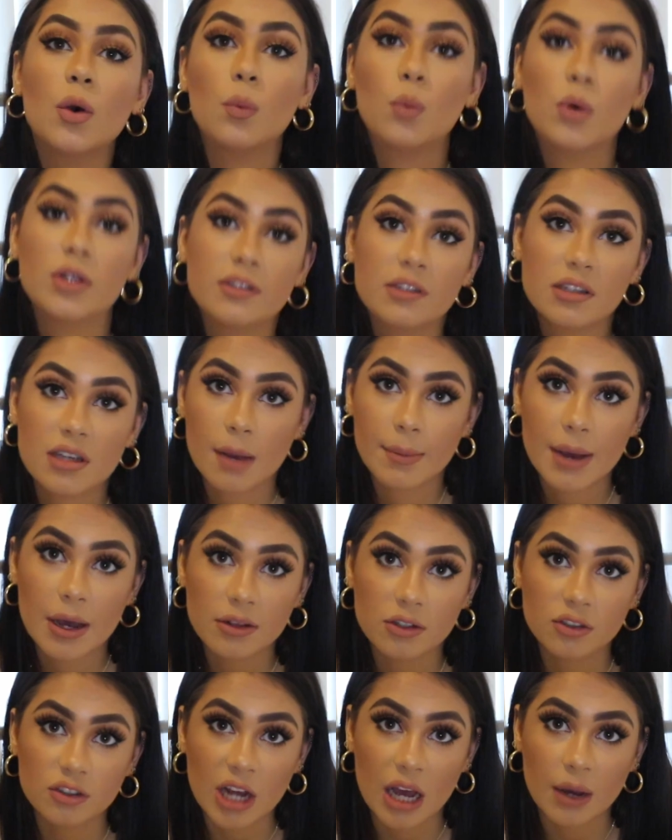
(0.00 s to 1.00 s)
Once you come
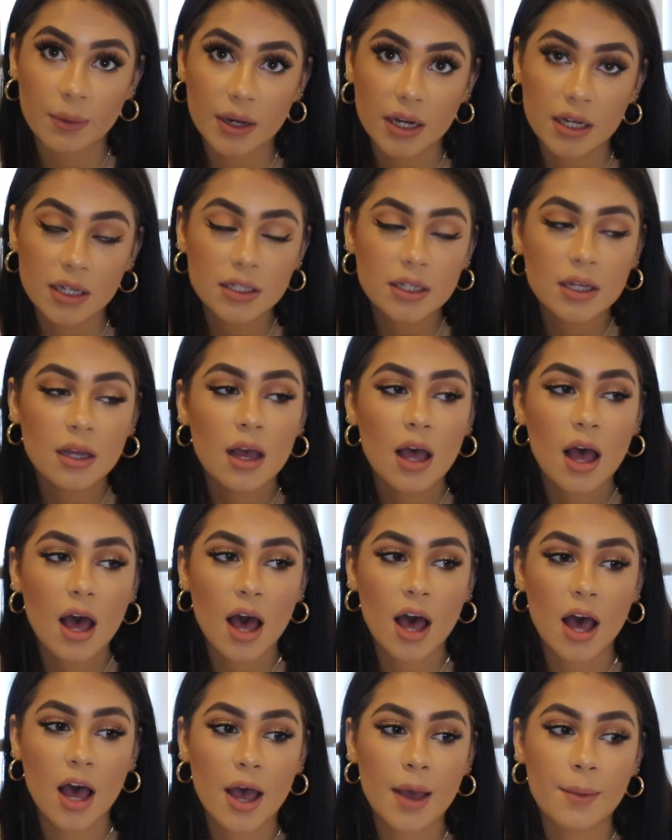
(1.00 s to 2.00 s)
out the shower,
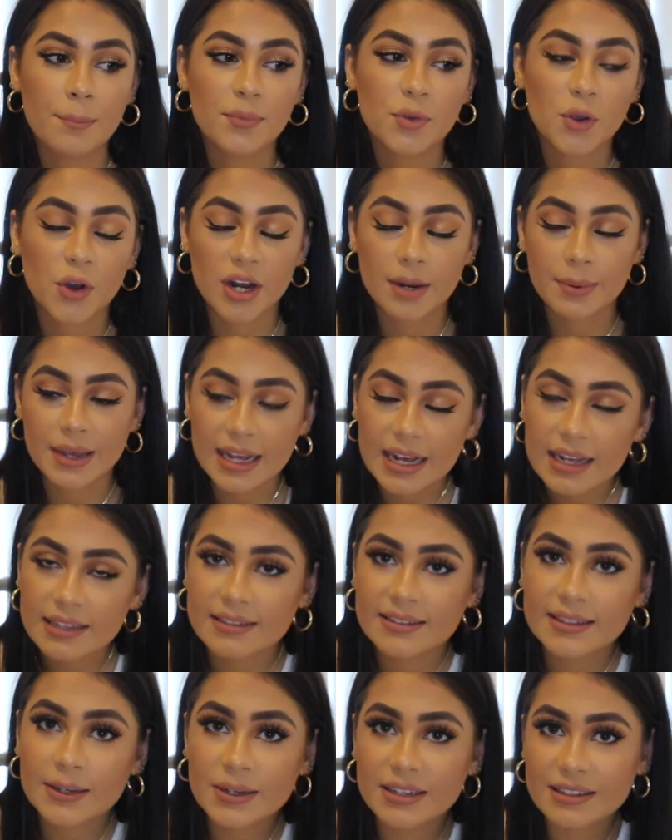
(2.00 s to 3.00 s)
you're going to be
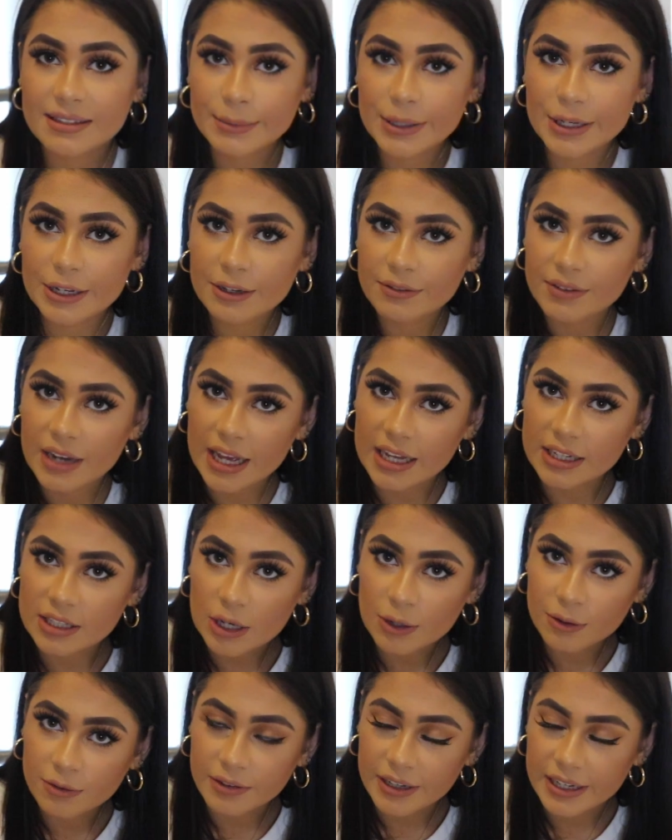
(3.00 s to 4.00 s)
silky smooth like a
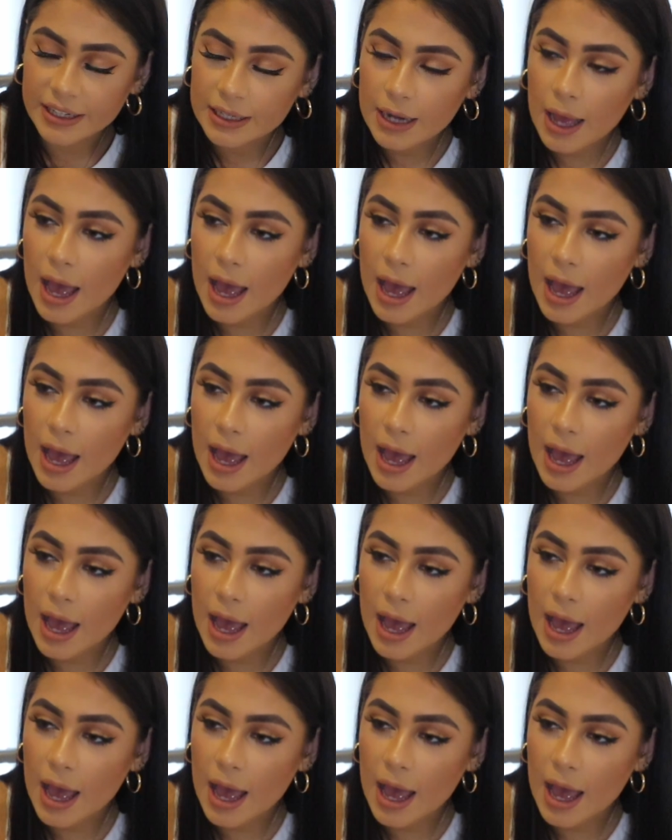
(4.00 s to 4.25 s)
dolphin.